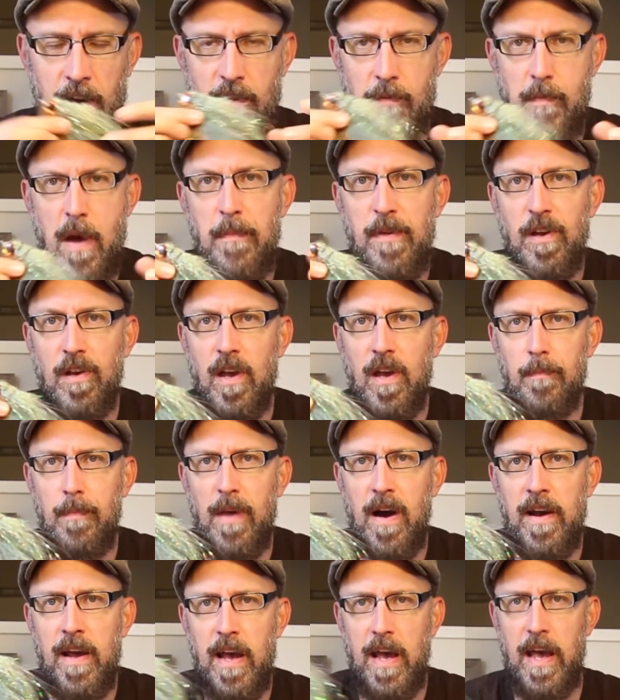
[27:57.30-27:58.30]
remember you can
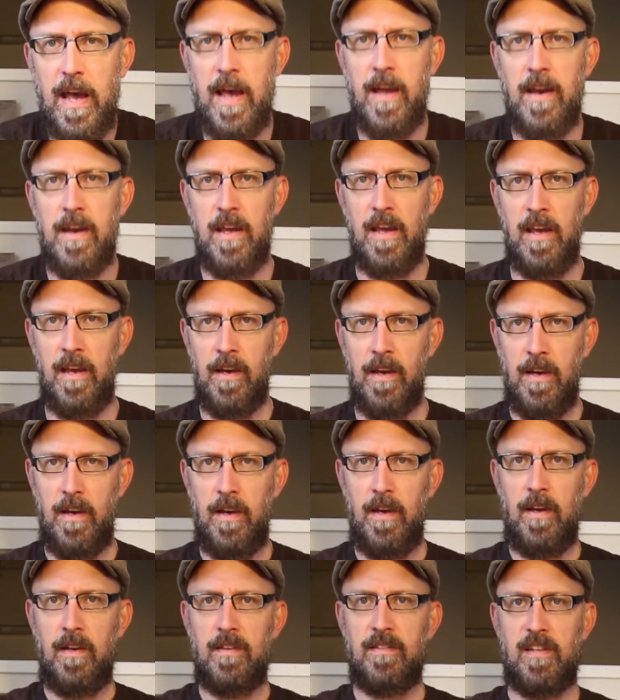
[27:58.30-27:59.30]
buy any
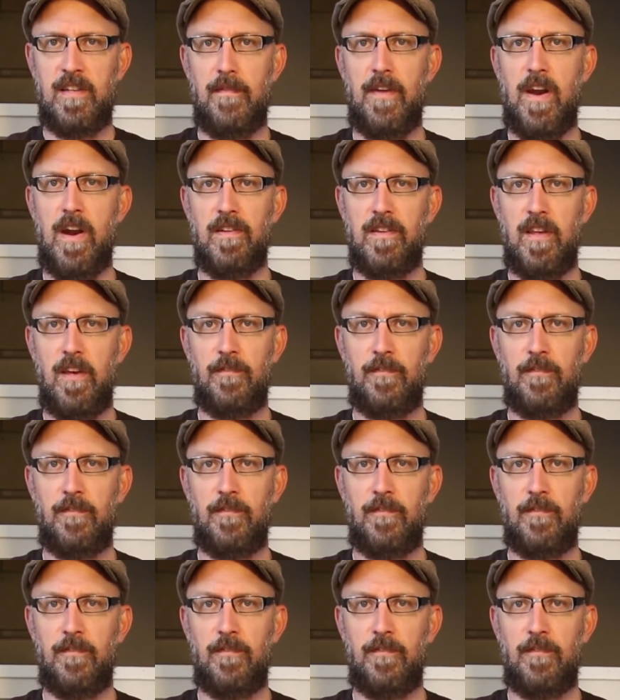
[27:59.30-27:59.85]
700